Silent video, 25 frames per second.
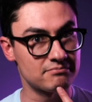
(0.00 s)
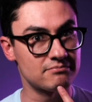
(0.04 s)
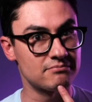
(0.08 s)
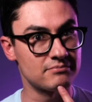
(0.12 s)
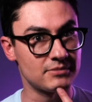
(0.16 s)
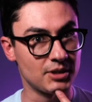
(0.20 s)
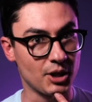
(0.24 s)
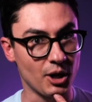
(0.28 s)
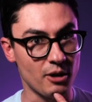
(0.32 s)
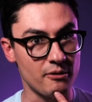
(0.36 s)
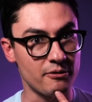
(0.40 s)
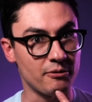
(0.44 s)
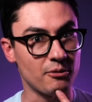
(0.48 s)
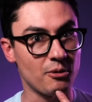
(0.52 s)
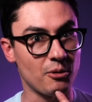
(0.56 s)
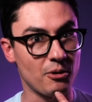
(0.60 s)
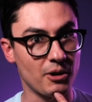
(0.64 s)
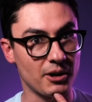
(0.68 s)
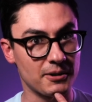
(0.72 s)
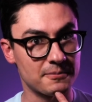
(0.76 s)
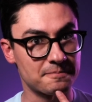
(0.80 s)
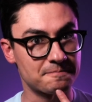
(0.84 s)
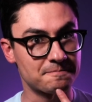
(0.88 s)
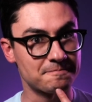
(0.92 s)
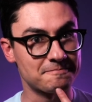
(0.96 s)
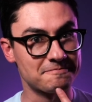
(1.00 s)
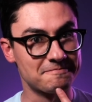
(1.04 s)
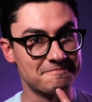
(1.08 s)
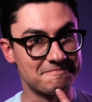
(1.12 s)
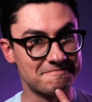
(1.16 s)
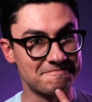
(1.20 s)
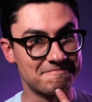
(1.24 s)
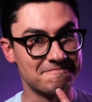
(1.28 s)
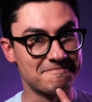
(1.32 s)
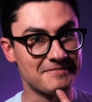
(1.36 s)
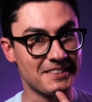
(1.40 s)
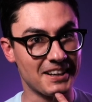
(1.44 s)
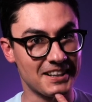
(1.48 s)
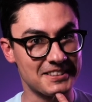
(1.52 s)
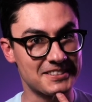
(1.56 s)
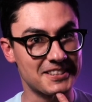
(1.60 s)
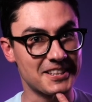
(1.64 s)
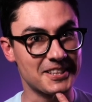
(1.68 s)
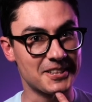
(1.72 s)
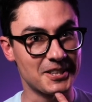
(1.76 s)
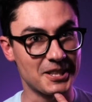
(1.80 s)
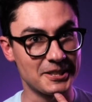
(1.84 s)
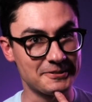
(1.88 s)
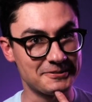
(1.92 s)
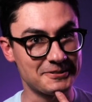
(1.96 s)
go for it. I say
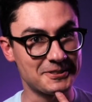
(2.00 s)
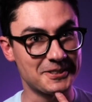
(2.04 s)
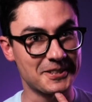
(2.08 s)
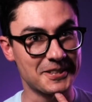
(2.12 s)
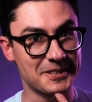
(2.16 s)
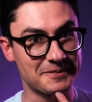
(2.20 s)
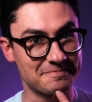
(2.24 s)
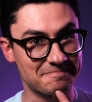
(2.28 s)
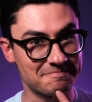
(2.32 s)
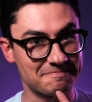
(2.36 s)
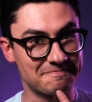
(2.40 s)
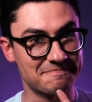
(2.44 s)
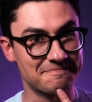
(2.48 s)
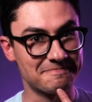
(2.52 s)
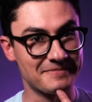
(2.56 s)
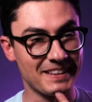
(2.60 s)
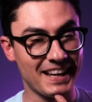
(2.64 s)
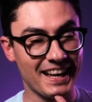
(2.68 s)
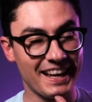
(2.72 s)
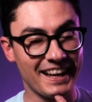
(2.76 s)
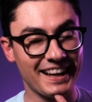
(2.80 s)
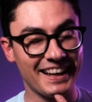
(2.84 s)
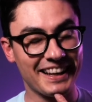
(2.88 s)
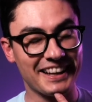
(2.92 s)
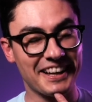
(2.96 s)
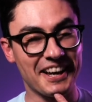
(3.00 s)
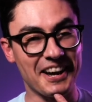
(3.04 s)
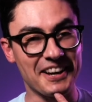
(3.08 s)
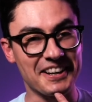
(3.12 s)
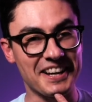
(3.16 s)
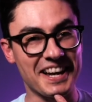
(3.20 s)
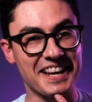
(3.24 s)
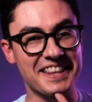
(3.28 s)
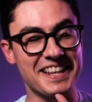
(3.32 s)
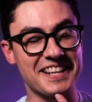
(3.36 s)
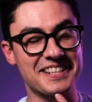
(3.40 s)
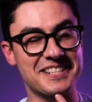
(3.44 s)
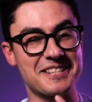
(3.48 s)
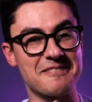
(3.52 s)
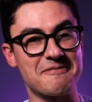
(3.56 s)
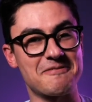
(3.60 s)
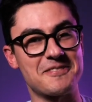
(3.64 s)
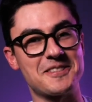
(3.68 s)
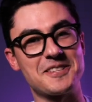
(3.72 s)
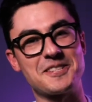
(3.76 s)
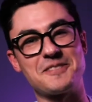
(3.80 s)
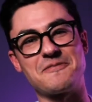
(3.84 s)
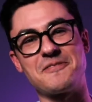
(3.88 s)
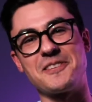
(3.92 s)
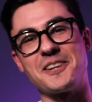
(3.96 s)
go for it. Okay, that's it for
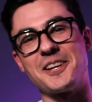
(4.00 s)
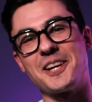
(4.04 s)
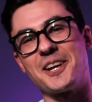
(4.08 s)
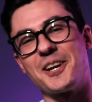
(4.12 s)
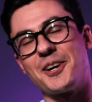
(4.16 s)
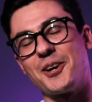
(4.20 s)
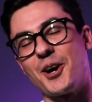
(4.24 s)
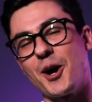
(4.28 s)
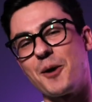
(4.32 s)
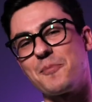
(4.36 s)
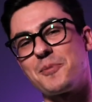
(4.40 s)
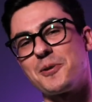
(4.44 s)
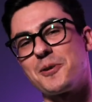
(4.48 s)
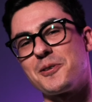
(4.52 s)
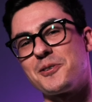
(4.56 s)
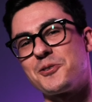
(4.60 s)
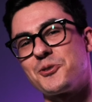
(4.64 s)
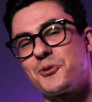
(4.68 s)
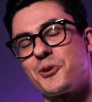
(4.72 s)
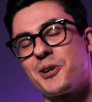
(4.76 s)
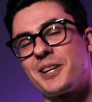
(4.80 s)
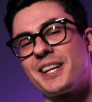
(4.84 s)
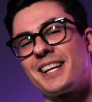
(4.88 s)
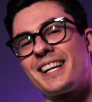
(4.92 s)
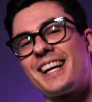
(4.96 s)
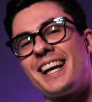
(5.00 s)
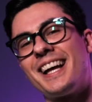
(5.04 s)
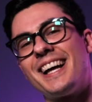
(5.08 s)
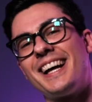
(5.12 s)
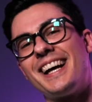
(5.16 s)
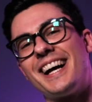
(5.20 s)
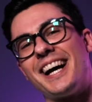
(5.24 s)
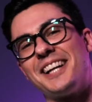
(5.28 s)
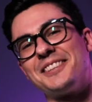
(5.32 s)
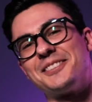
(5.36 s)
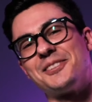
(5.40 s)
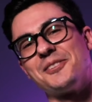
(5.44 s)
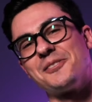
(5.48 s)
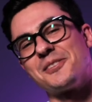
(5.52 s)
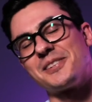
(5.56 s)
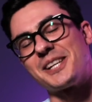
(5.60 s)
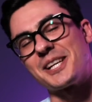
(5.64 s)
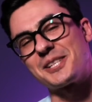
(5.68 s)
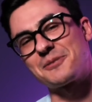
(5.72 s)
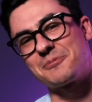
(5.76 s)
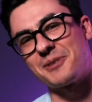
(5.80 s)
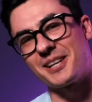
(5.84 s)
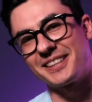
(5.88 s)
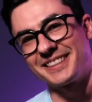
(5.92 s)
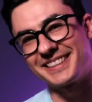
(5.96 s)
this video. Hope you enjoyed it. Until the
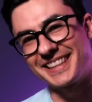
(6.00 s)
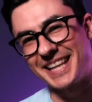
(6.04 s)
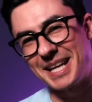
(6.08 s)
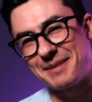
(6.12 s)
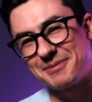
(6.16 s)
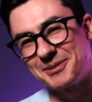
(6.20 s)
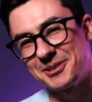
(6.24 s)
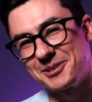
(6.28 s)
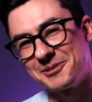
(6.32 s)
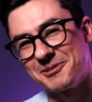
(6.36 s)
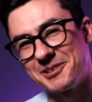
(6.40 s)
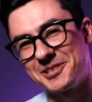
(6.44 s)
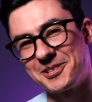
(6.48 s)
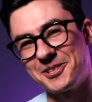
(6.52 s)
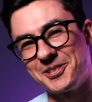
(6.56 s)
next one, keep doing what you're